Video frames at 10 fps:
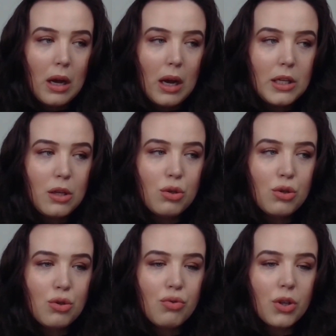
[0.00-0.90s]
and you
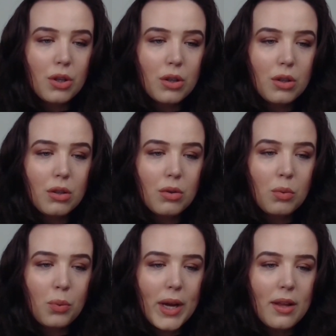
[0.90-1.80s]
struggle
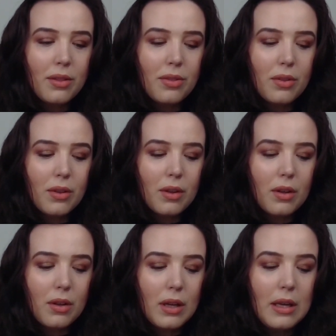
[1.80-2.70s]
with
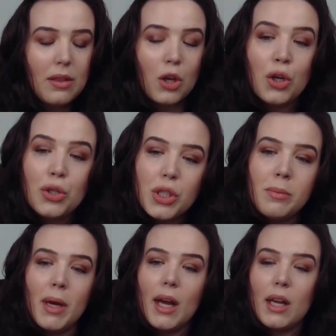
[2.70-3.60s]
either
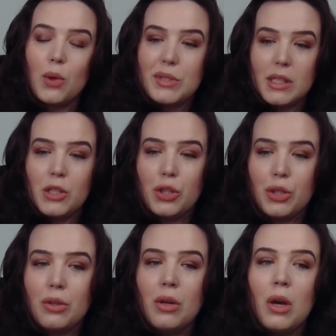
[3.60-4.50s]
customer
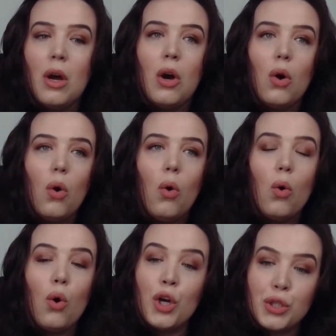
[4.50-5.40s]
acquisition
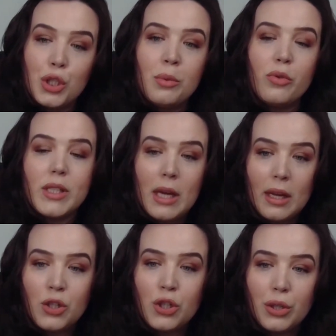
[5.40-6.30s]
or customer
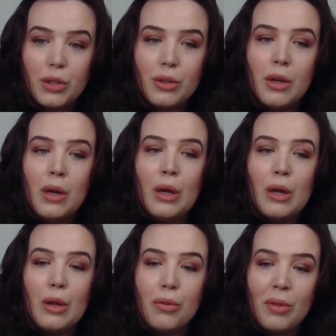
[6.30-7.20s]
retention,
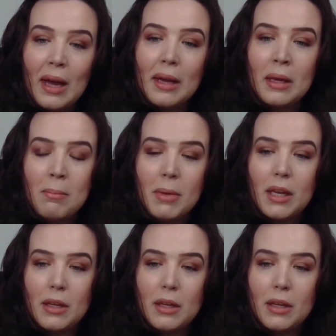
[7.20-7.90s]
that can be an